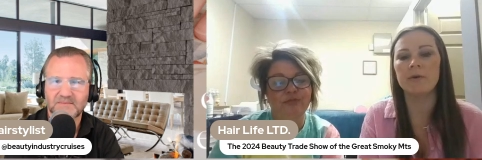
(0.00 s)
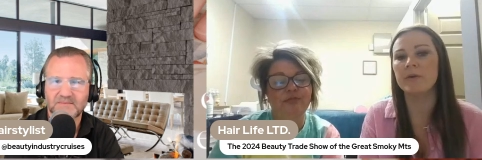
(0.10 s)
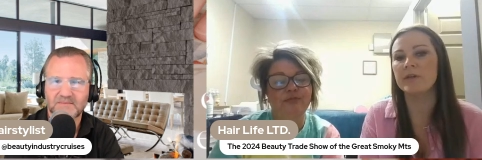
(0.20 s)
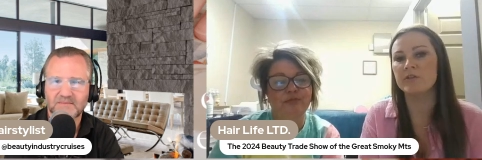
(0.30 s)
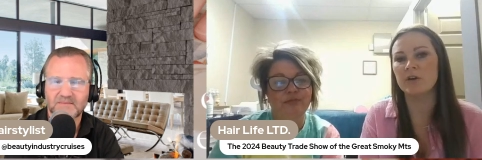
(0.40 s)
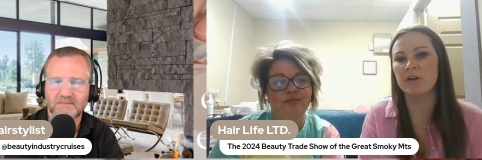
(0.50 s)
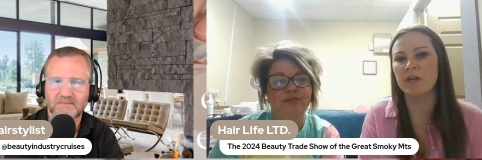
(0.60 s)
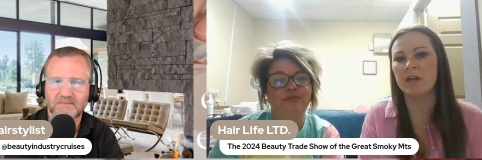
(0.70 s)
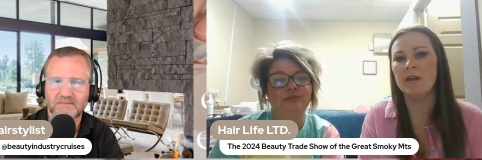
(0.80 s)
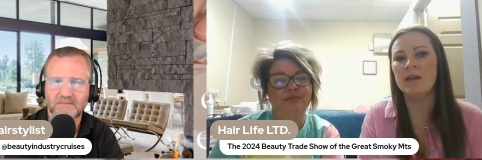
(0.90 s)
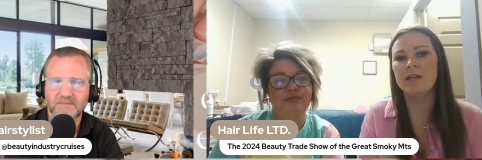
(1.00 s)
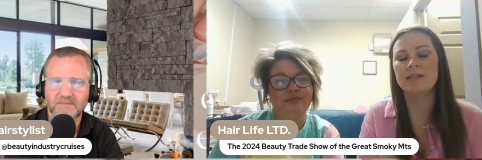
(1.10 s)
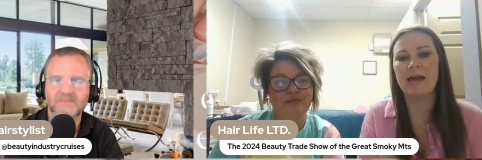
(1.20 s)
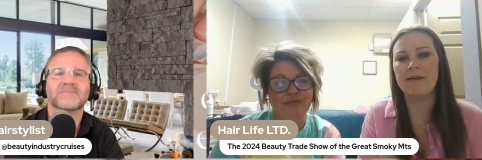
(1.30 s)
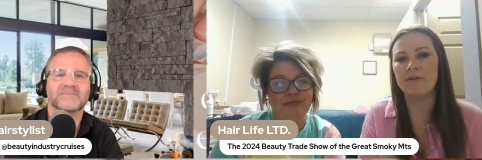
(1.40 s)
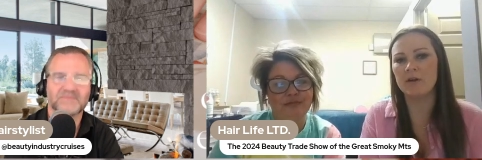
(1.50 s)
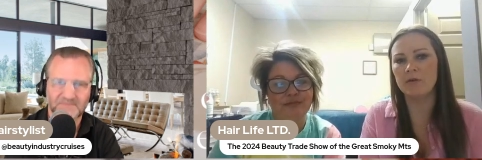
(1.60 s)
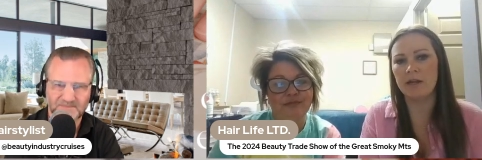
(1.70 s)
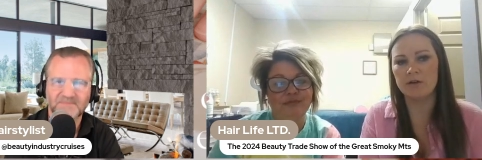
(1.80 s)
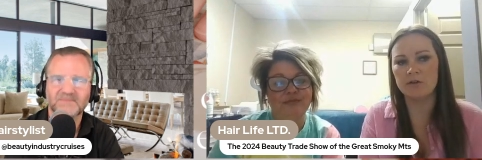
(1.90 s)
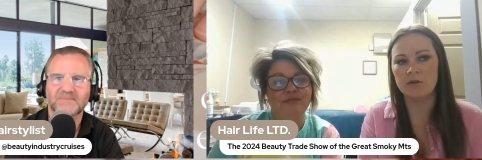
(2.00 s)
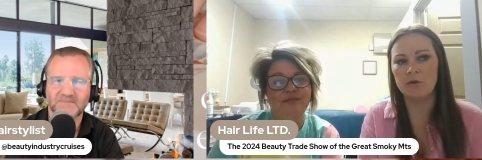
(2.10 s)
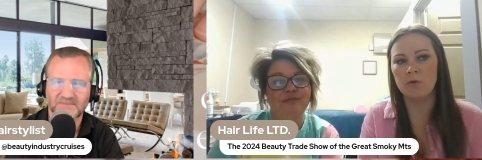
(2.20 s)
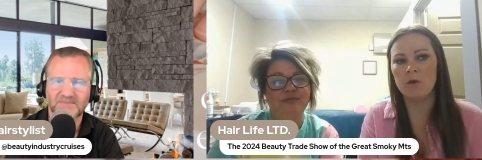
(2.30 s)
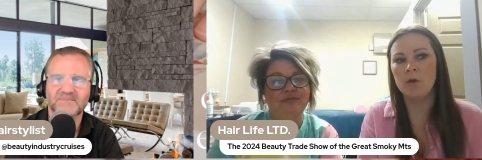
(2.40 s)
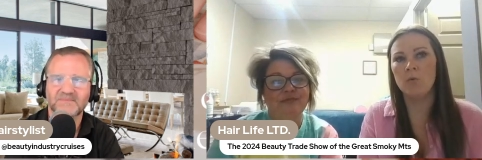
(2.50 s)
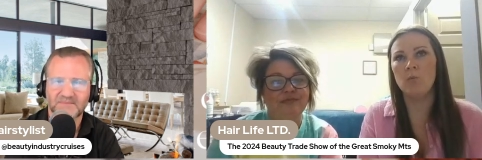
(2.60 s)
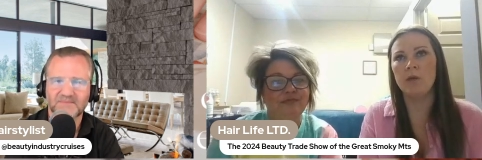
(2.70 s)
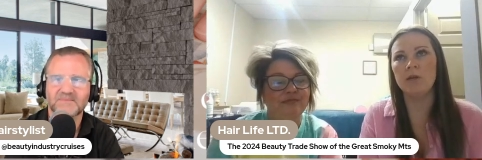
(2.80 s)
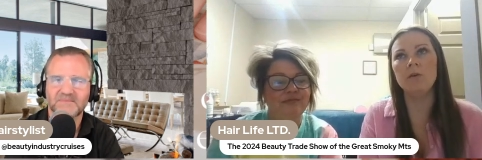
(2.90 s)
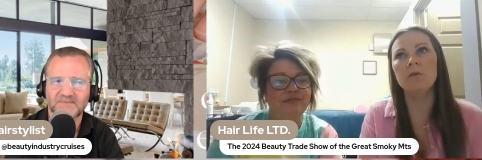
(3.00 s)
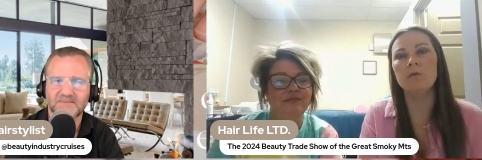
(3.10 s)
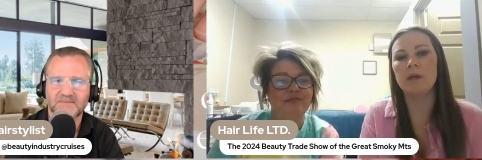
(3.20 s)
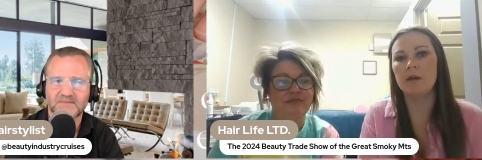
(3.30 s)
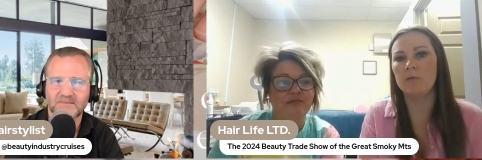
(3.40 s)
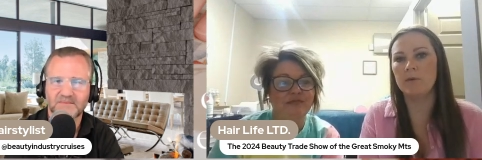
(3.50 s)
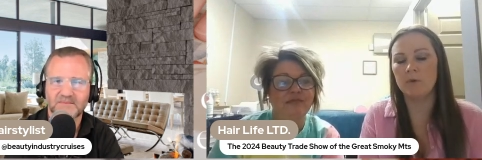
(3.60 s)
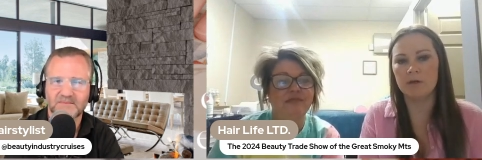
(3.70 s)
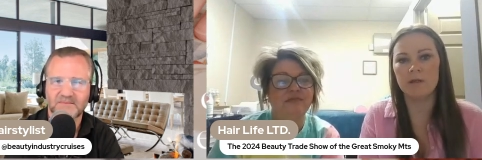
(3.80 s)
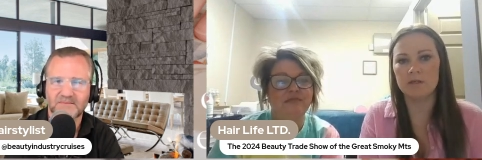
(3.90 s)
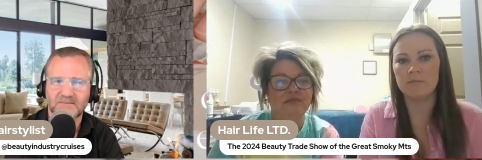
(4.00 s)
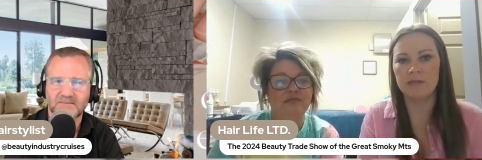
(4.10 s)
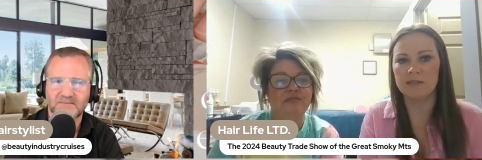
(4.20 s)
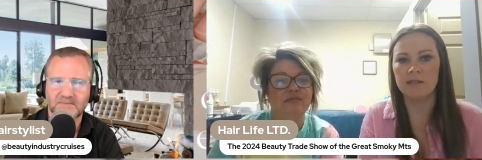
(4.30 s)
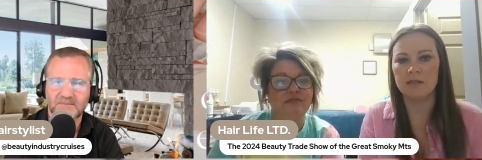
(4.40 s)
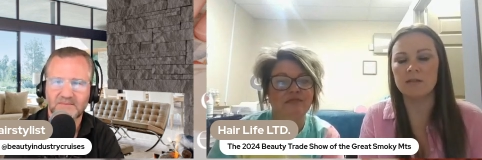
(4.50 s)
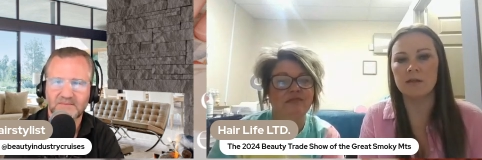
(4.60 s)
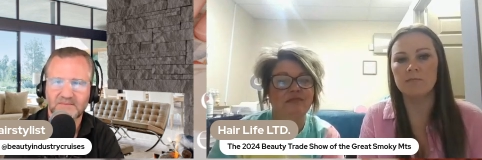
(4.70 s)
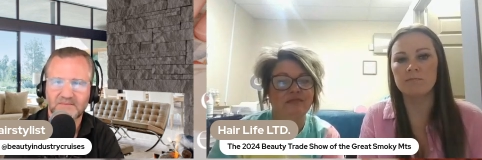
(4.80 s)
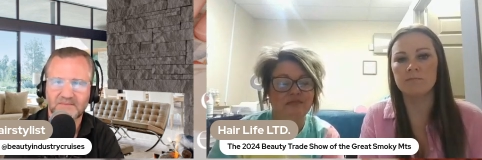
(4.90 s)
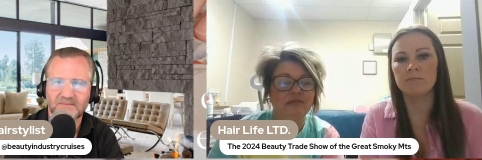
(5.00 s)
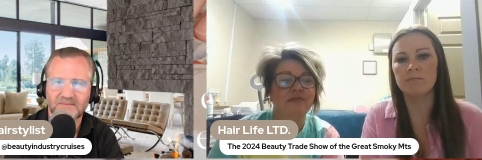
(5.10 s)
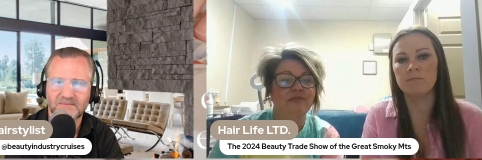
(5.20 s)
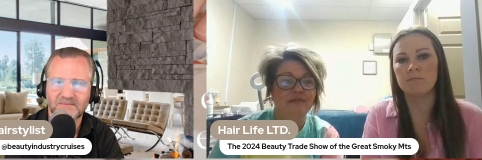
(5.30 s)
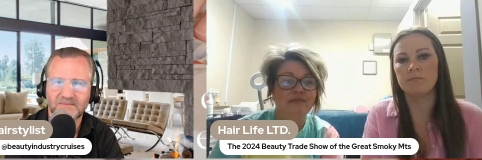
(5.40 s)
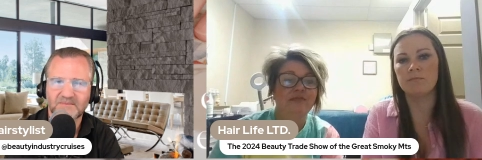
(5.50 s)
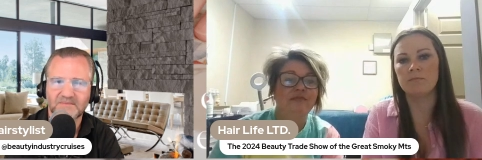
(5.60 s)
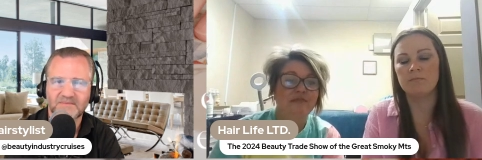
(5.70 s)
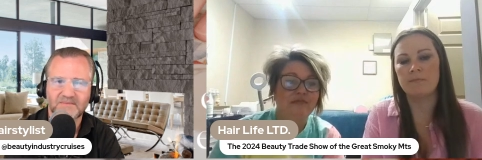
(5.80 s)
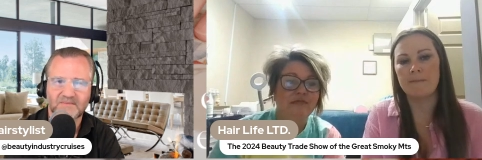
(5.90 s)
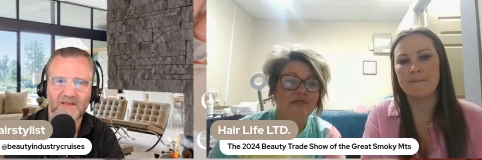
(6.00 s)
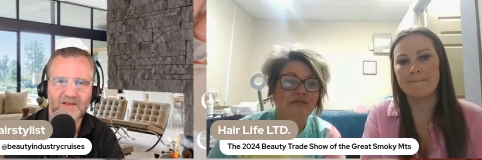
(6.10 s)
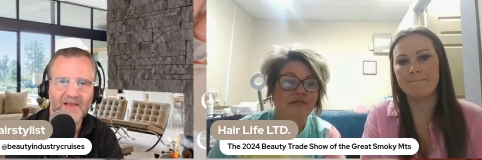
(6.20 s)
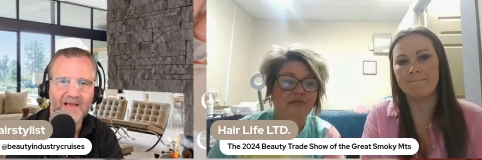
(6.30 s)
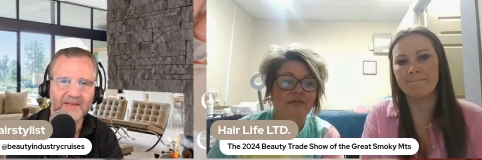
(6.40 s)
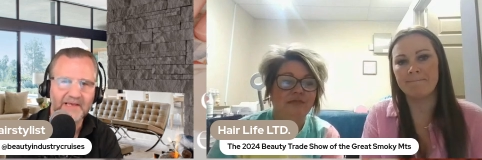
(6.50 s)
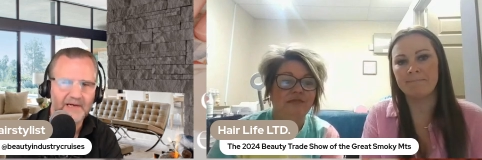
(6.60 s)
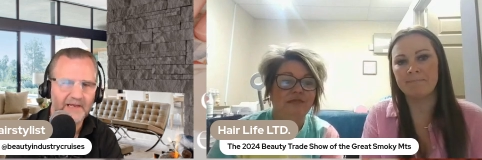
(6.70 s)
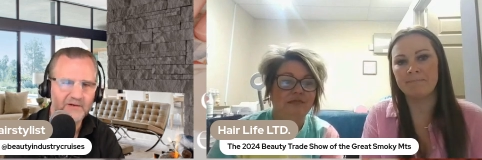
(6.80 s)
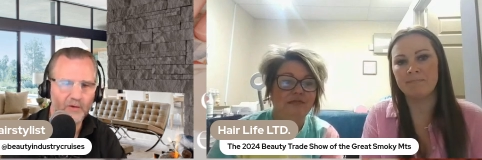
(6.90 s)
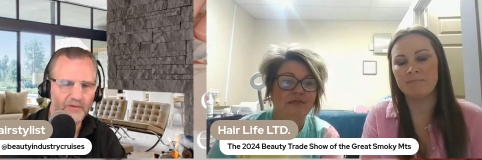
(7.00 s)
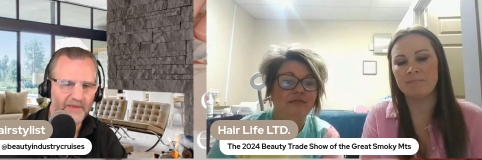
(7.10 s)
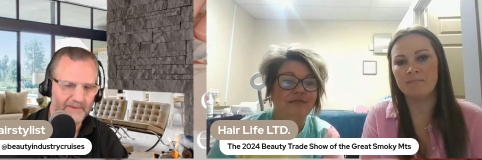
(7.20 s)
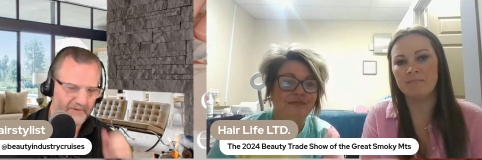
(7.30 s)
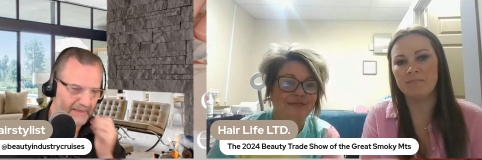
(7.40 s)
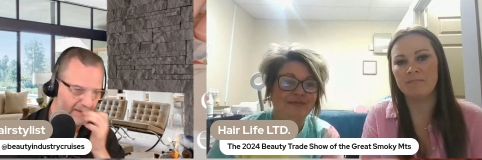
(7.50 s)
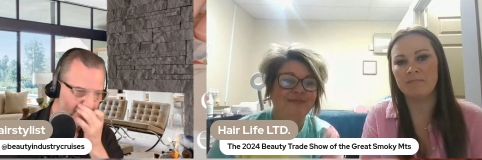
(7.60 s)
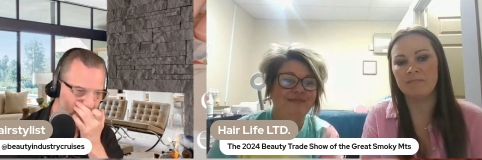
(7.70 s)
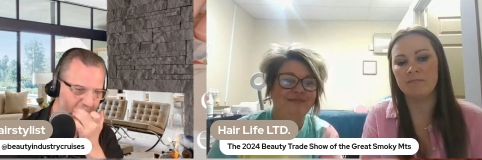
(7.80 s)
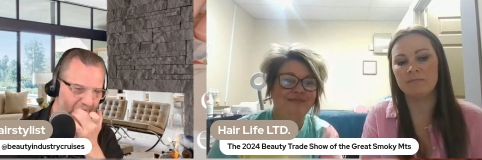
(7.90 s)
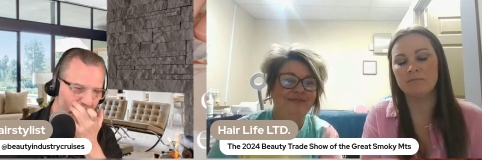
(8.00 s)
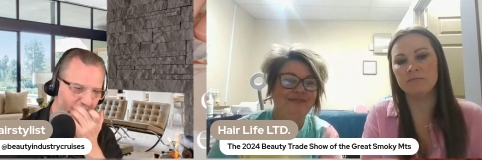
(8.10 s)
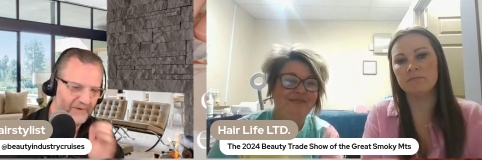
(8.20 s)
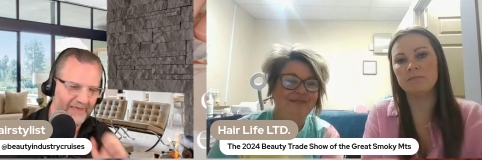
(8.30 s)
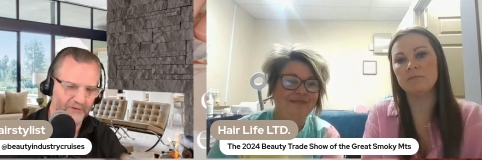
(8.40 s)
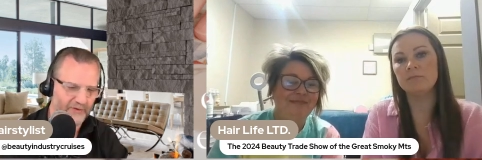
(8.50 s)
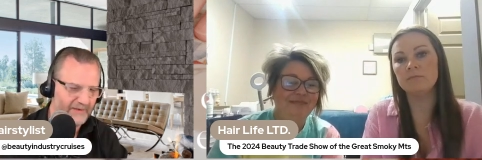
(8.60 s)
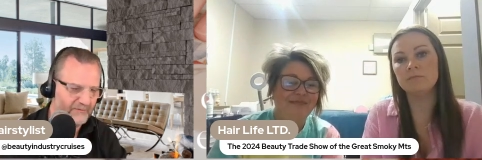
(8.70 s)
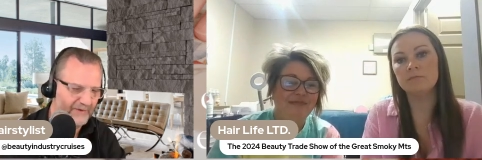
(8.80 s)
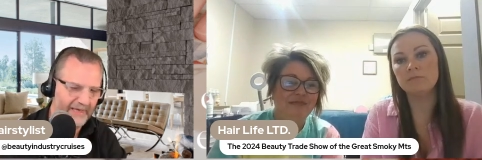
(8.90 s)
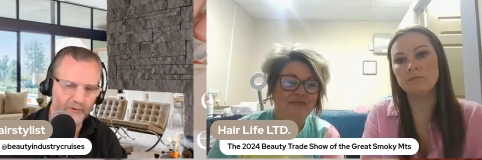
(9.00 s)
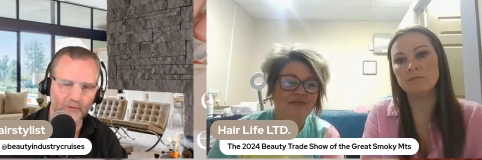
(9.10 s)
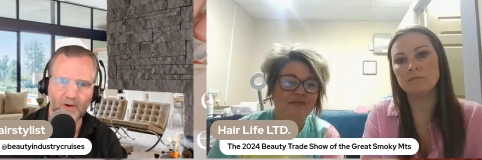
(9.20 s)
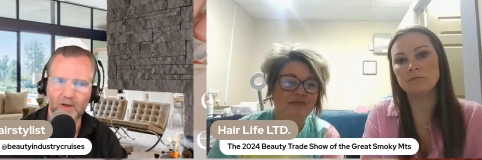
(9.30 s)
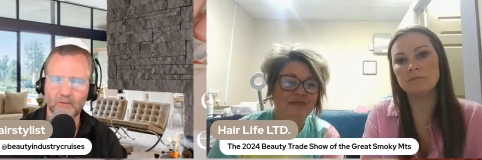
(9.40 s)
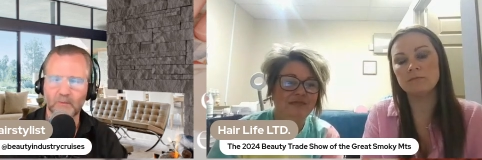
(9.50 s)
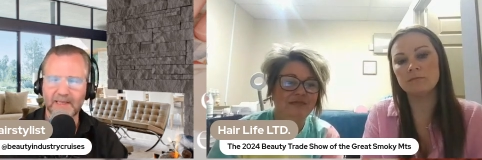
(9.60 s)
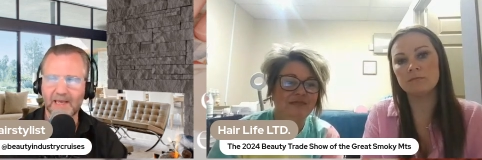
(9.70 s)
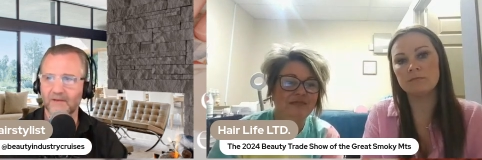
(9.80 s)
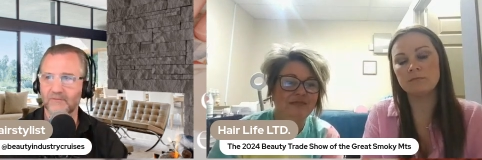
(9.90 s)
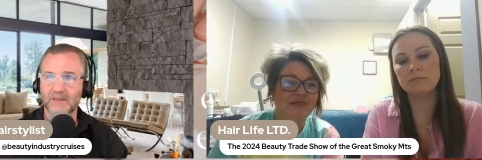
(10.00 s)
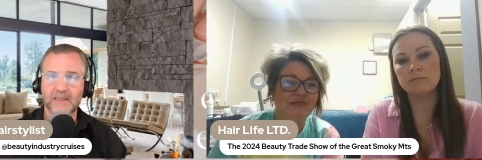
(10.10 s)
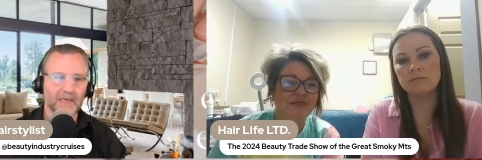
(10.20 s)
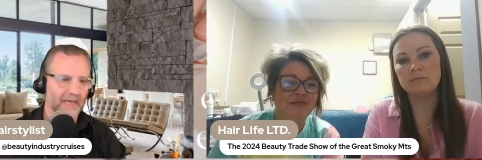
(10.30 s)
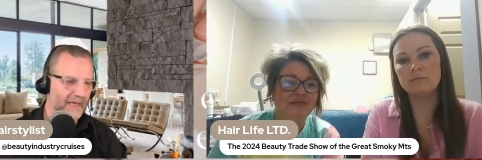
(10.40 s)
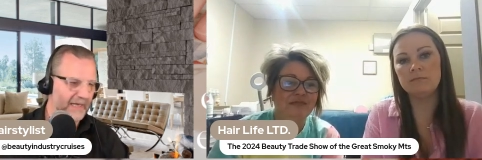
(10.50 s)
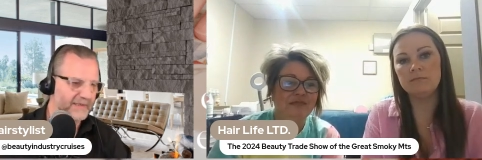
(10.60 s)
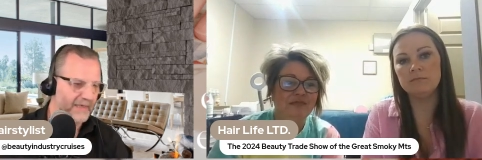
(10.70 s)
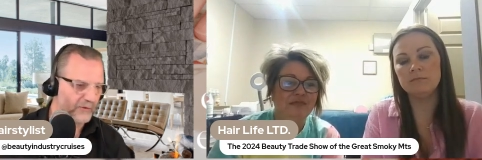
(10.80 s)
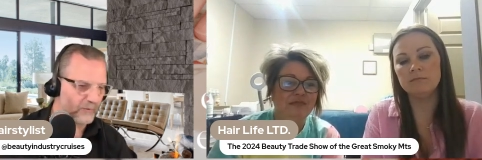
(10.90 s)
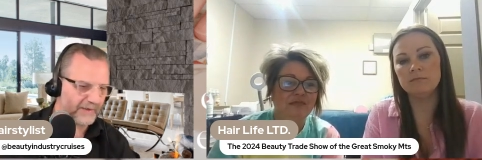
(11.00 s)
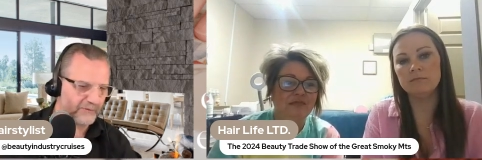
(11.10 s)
Speaker 1: on a journey to have our own hair show, we knew that we wanted it to be in Tennessee.
Speaker 2: Exactly. And I know that, as I say, we've had Steve Vander on. We have another one of